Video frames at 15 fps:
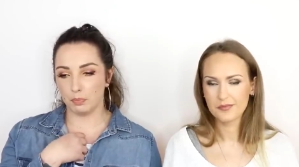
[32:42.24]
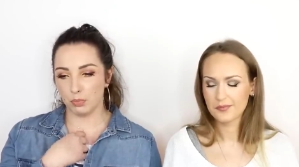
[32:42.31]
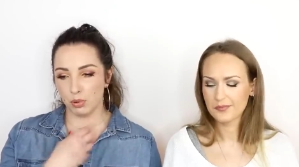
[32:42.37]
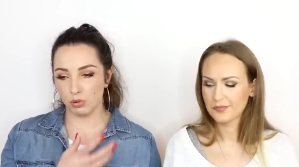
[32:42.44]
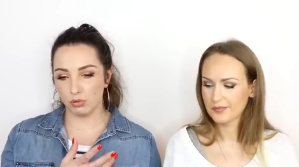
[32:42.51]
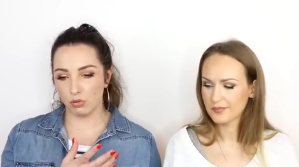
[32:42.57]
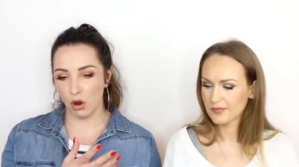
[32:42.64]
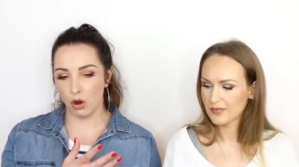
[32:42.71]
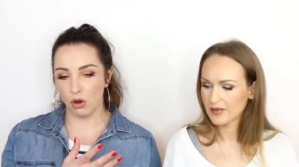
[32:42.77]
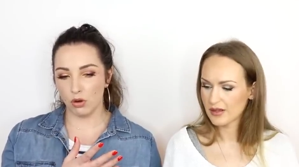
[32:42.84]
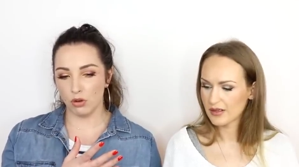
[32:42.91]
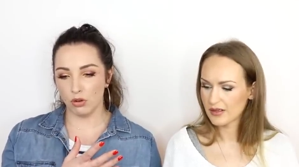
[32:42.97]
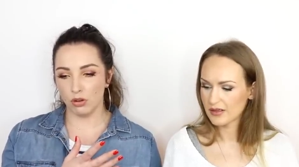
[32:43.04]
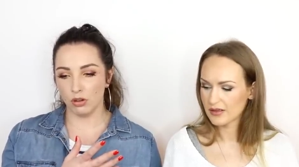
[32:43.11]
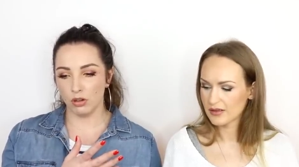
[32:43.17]

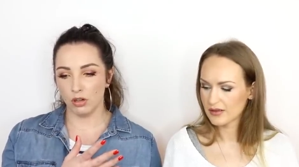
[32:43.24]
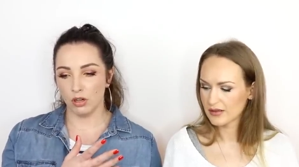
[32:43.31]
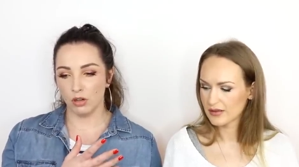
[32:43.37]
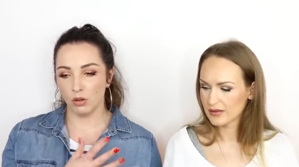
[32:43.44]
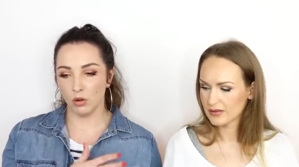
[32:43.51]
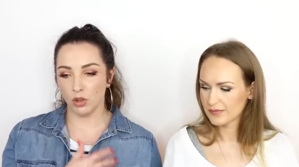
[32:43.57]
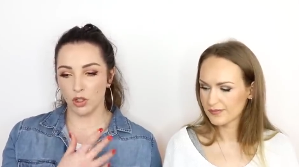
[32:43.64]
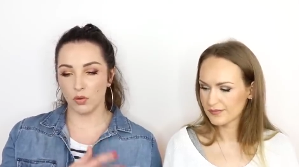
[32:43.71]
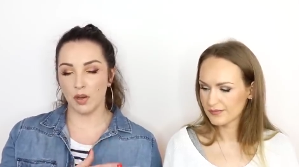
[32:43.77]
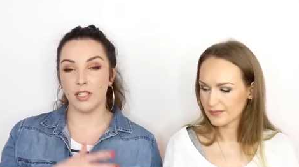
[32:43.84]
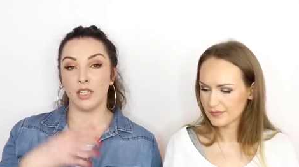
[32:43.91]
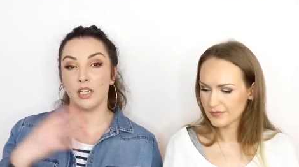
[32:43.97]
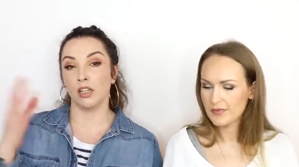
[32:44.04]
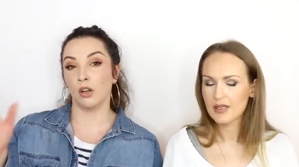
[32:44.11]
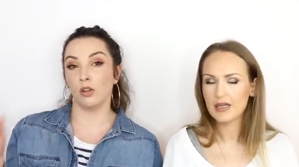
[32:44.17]
Speaker 1: pro horse
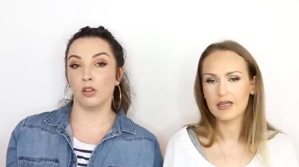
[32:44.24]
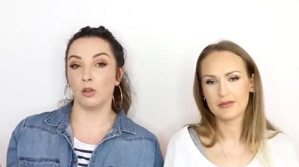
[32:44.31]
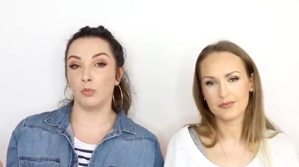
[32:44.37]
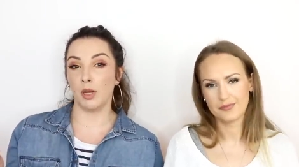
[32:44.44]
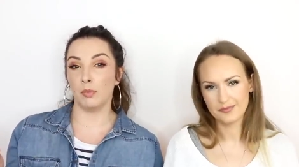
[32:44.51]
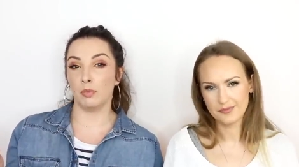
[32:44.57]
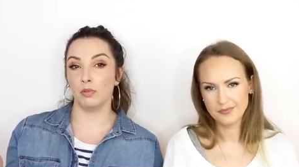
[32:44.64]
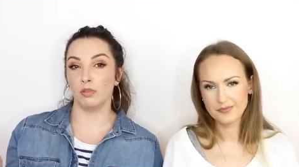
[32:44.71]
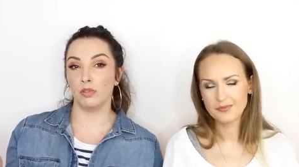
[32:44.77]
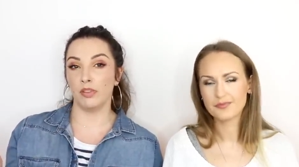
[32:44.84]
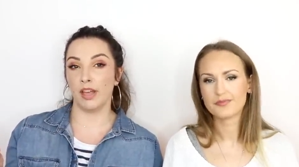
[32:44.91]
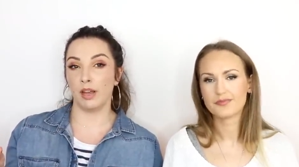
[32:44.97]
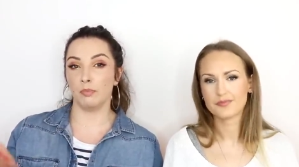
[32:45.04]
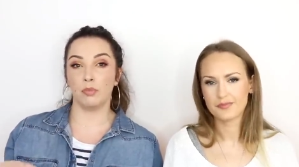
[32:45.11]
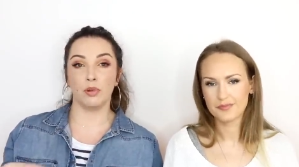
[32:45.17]
racing. I know a lot of people
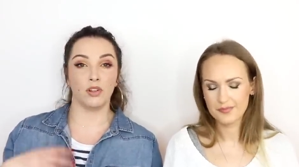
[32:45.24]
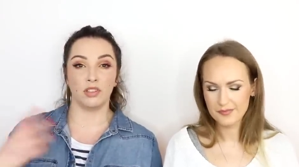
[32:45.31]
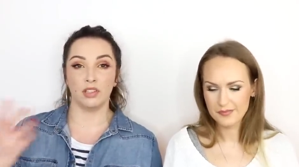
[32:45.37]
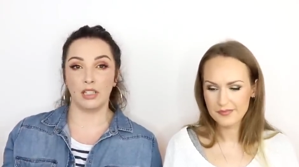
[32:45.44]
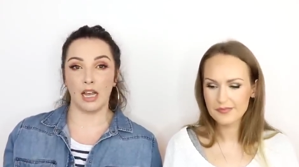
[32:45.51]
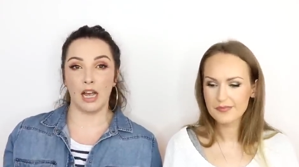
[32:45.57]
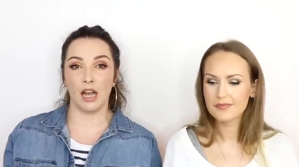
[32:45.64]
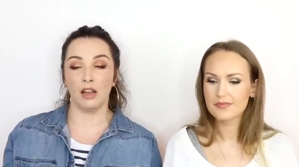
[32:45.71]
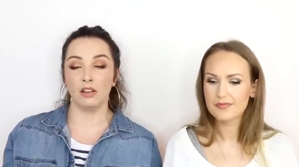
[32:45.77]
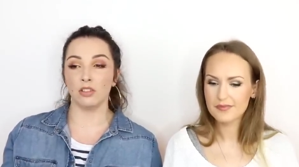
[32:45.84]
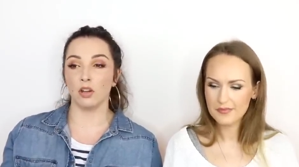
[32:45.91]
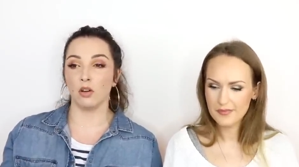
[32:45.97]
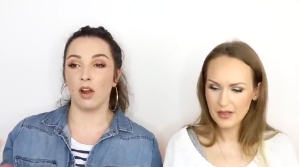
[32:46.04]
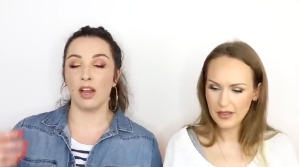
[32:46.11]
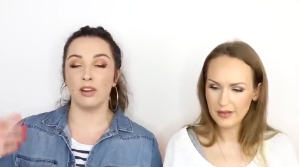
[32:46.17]
that personally are,
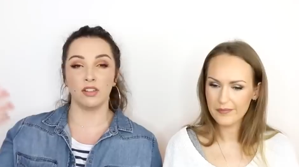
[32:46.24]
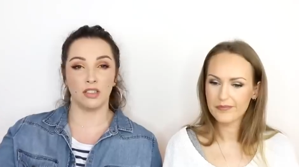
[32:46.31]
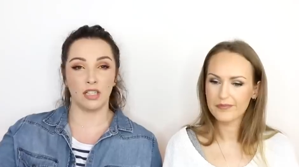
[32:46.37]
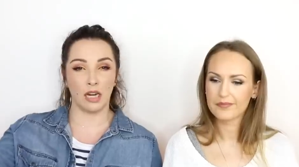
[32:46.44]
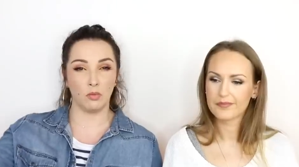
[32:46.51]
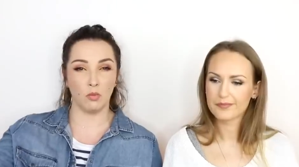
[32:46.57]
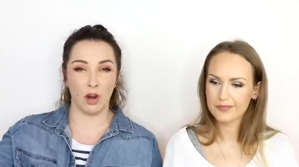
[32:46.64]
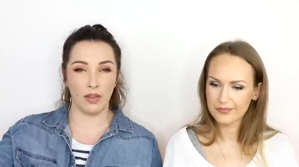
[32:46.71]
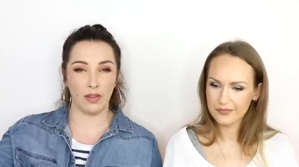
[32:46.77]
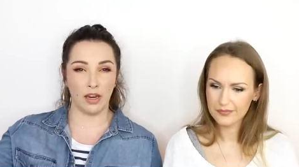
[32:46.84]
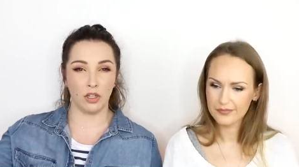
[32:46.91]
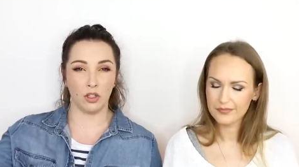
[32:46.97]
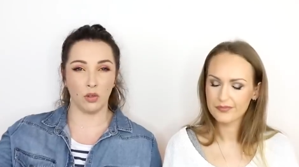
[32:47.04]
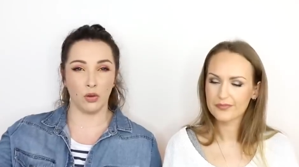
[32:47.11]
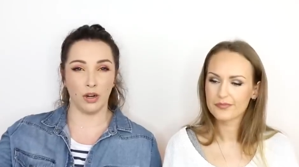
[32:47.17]
so I understand why they
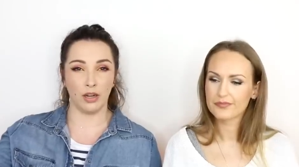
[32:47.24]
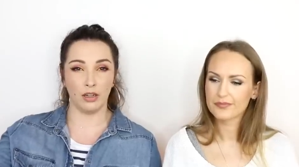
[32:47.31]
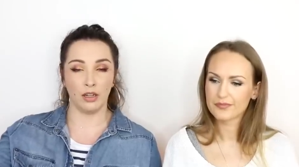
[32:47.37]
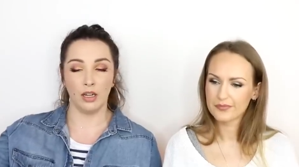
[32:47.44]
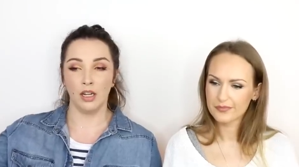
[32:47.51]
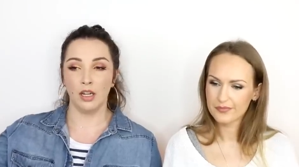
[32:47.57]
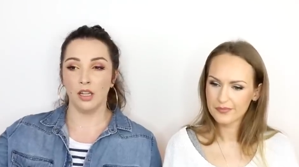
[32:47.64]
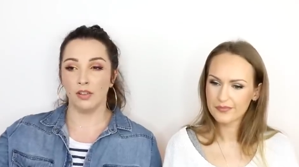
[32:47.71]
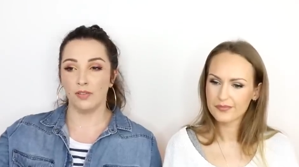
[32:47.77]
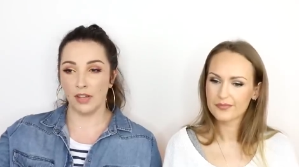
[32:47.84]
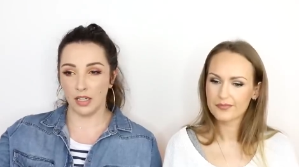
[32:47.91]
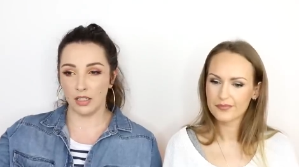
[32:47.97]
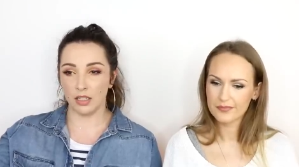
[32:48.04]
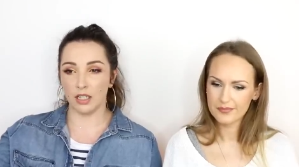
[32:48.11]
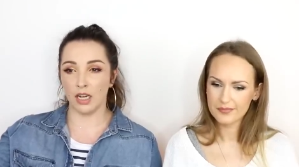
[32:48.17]
enjoy it for
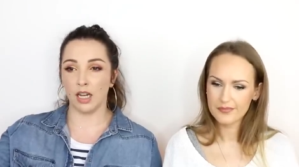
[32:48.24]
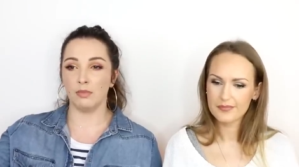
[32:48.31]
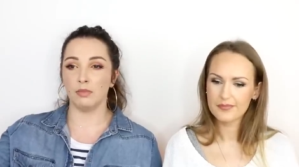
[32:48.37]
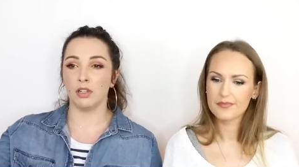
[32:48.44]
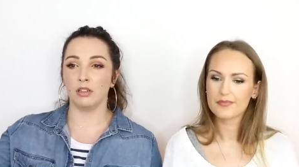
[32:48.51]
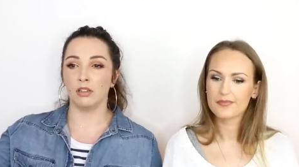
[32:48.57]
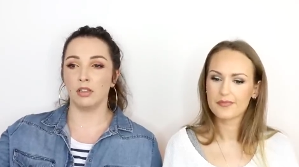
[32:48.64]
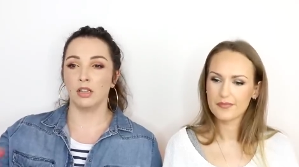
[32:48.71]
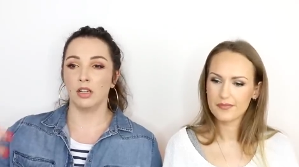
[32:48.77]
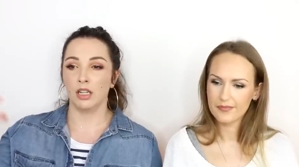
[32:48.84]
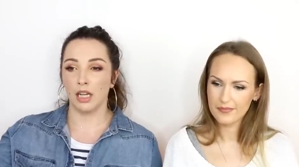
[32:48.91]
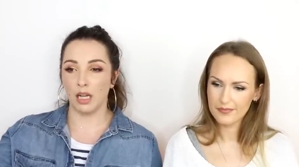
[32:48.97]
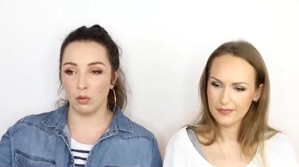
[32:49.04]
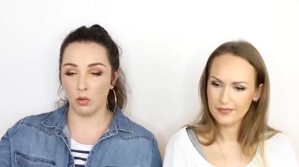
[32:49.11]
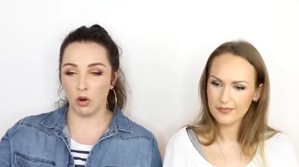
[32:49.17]
entertainment
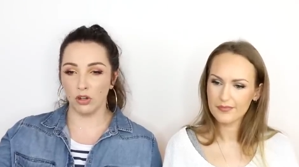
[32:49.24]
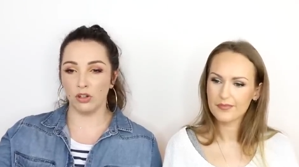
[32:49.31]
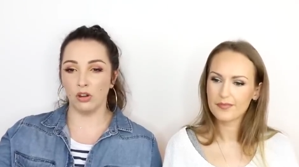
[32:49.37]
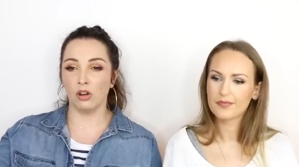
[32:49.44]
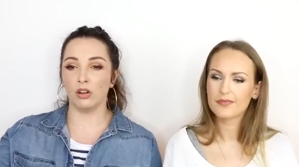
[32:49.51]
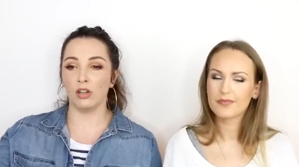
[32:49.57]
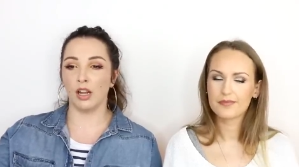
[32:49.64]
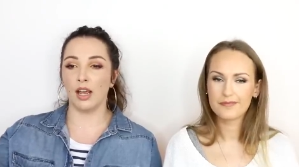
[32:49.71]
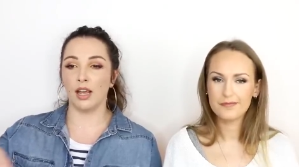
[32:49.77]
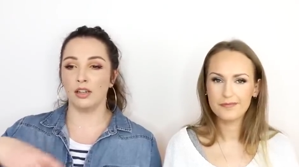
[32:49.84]
and whatnot. Mm.